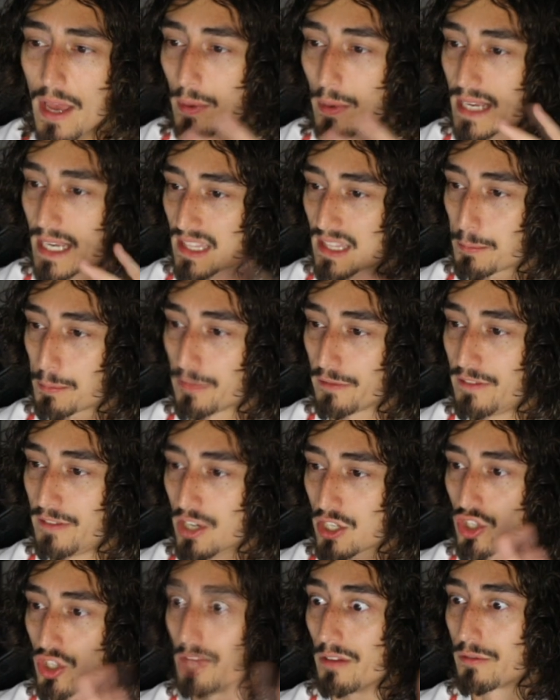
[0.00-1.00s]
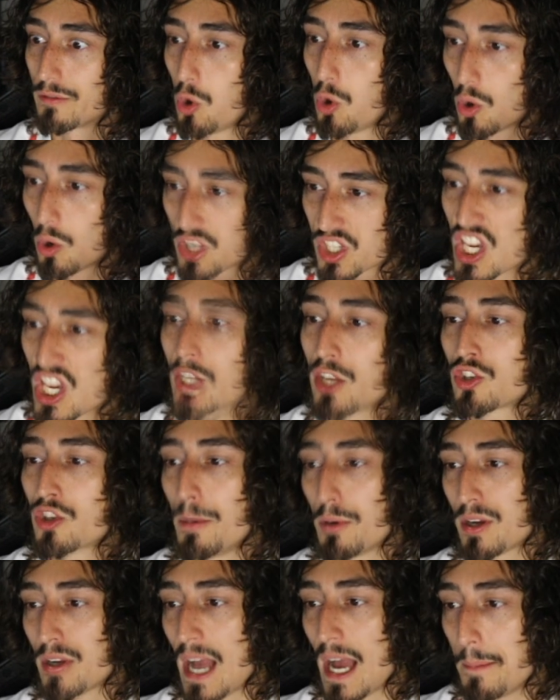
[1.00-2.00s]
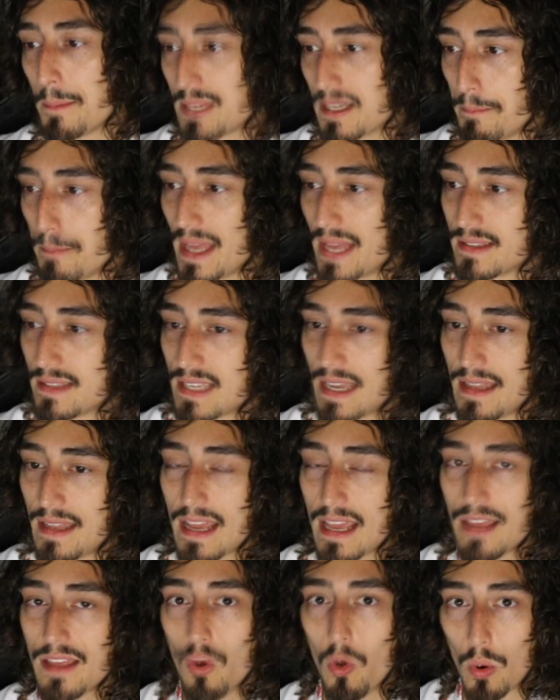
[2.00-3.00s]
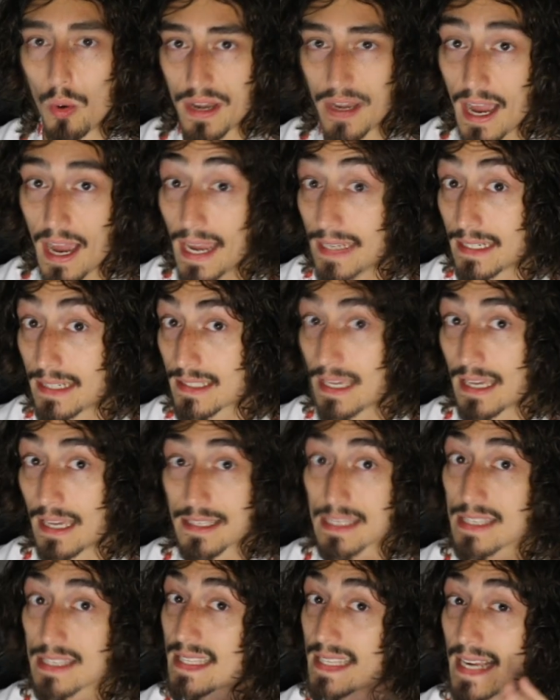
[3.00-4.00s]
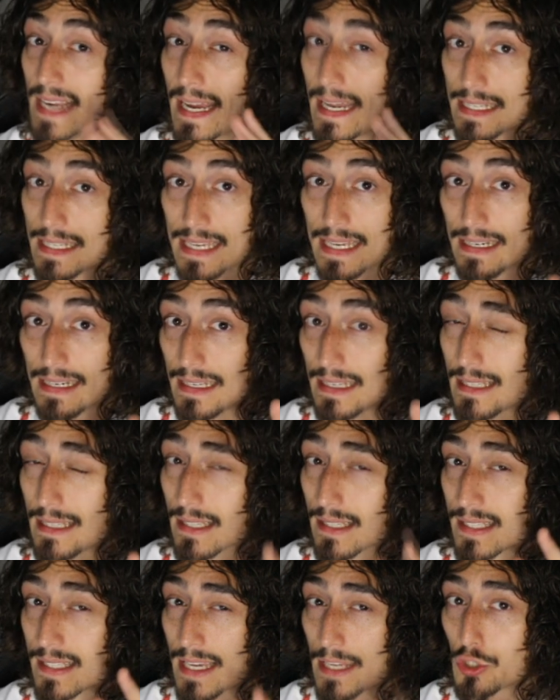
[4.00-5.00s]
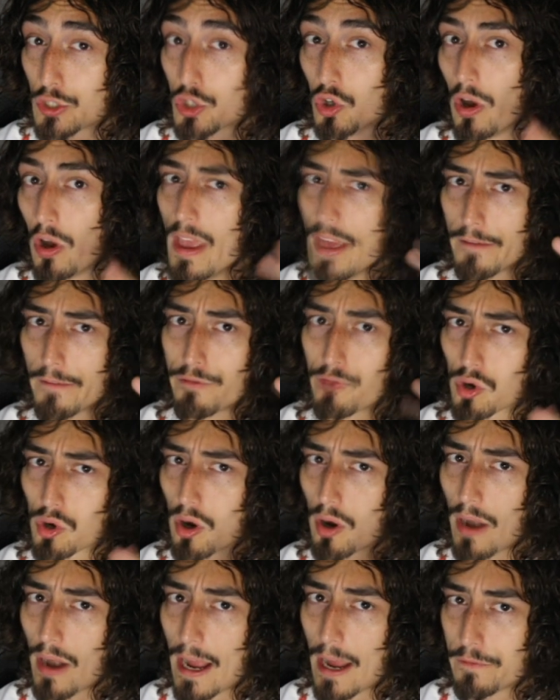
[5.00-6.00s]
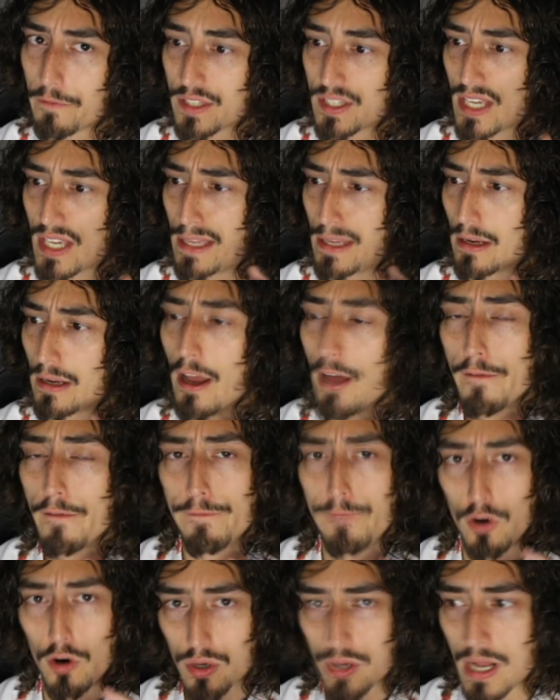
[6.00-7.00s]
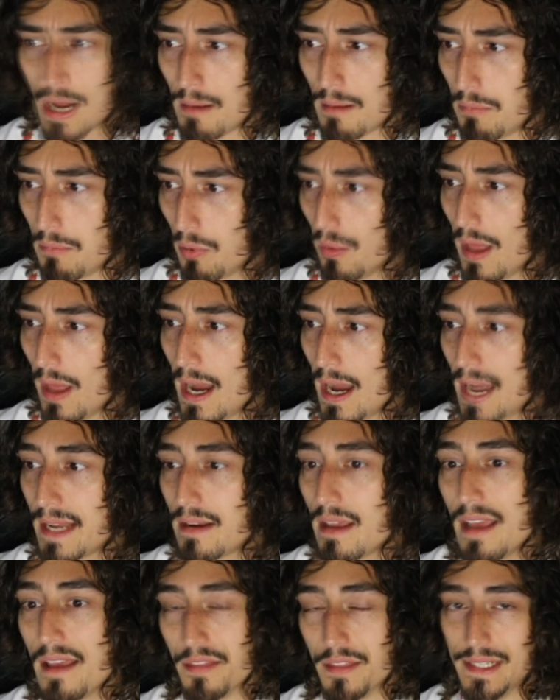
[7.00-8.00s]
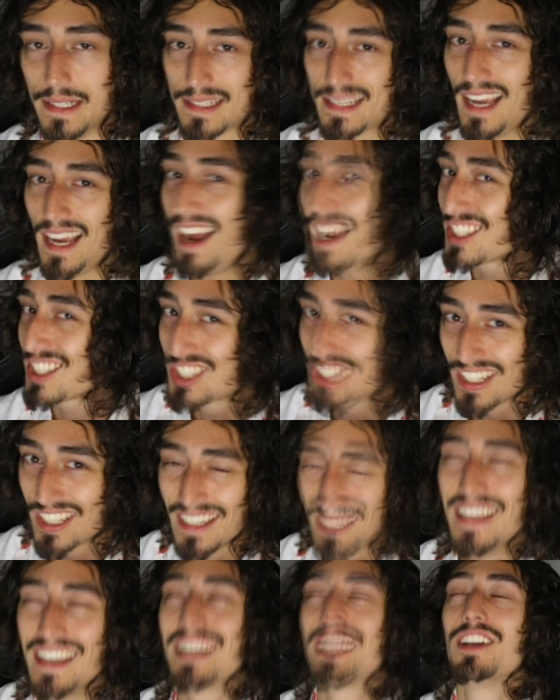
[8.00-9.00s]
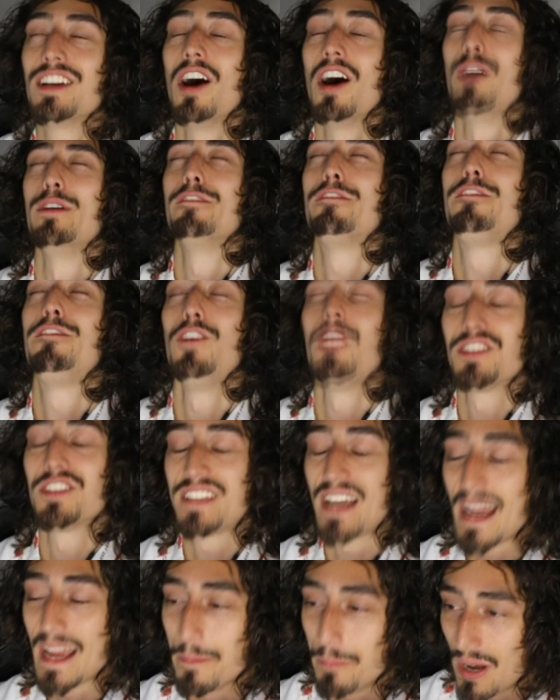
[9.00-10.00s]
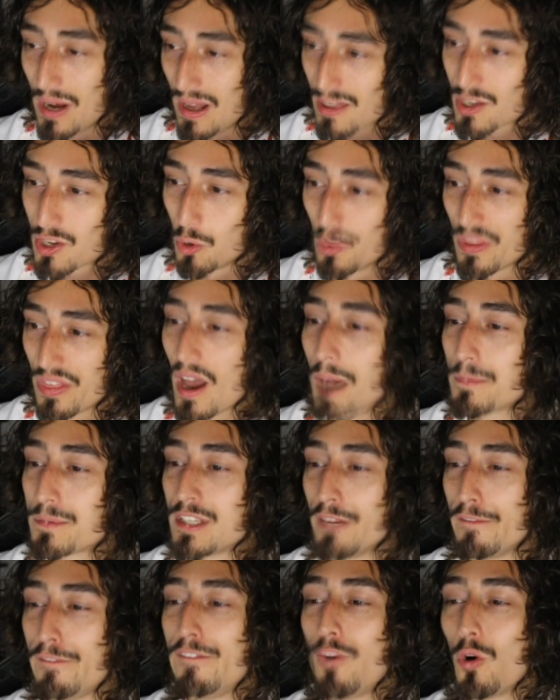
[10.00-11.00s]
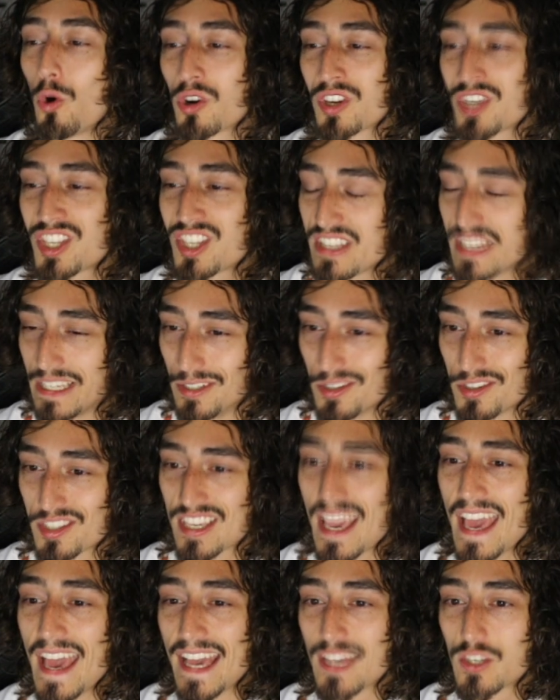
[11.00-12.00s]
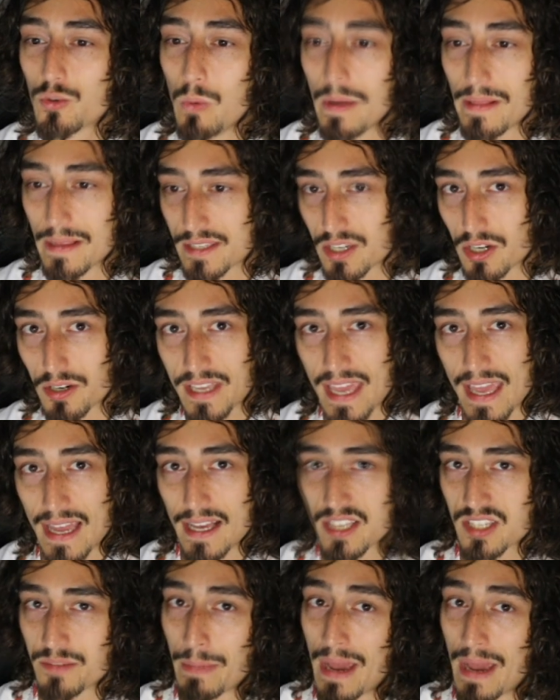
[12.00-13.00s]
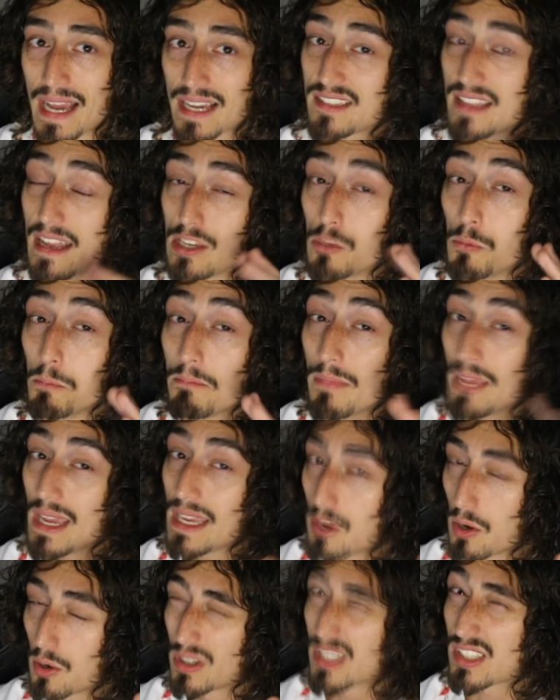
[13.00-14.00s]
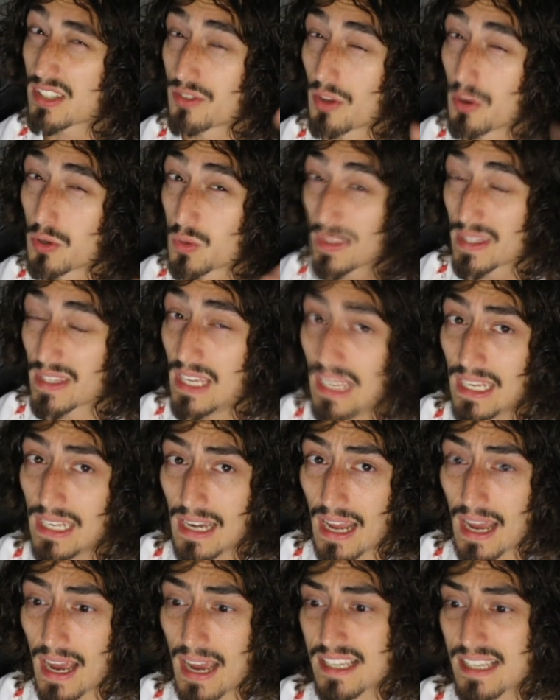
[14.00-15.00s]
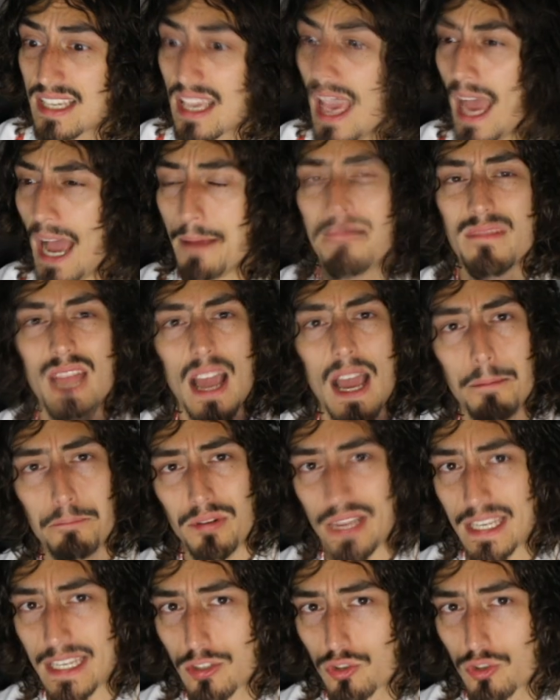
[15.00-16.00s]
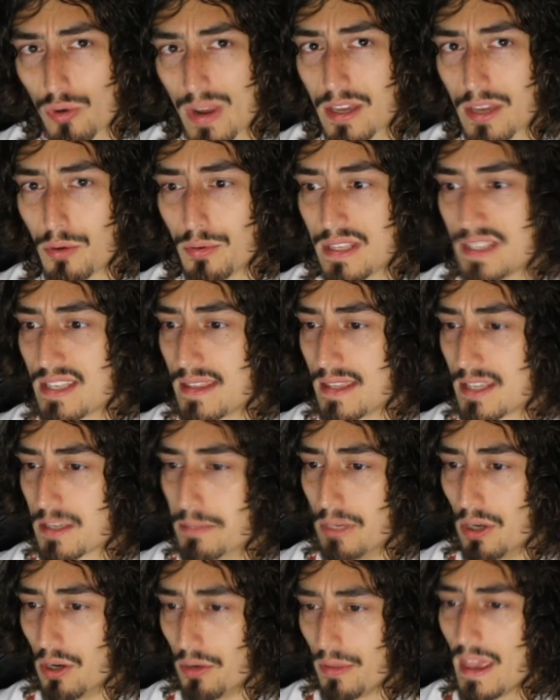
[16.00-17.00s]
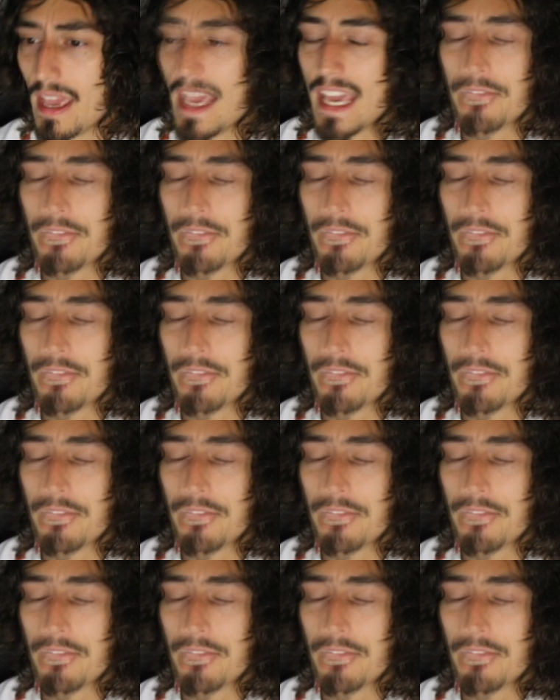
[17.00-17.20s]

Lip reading: We got the Perfection, of course, triple copies of Ben 10, and the one Ida 10, since the Ida 10 is essential for our Alpha Zeta full combo line. The Natasha going full diabolical with up to 4 steals, as well as our Chaos Max. Now, you may notice, those with keen eyes, I'm not playing Draco Nids in this build.